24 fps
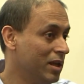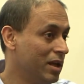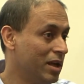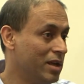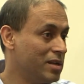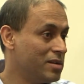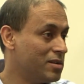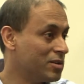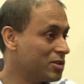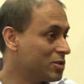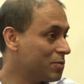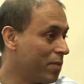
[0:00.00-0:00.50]

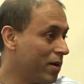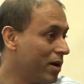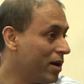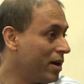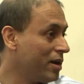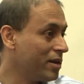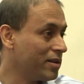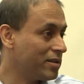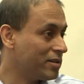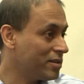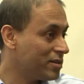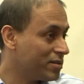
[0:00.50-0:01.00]
And
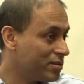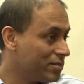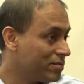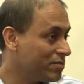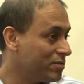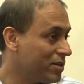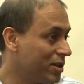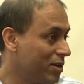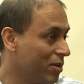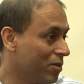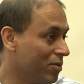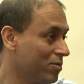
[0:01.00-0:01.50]
despite,
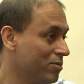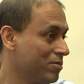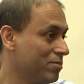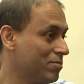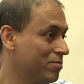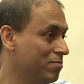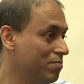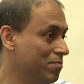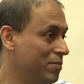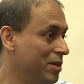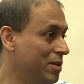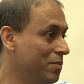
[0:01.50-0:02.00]
you know,
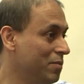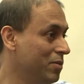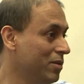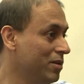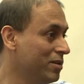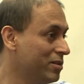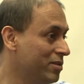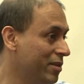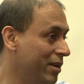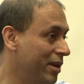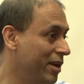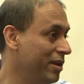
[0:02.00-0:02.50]

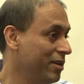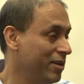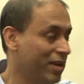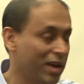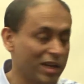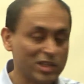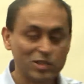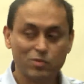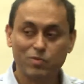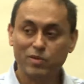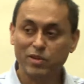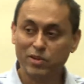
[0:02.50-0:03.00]
people saying, yes,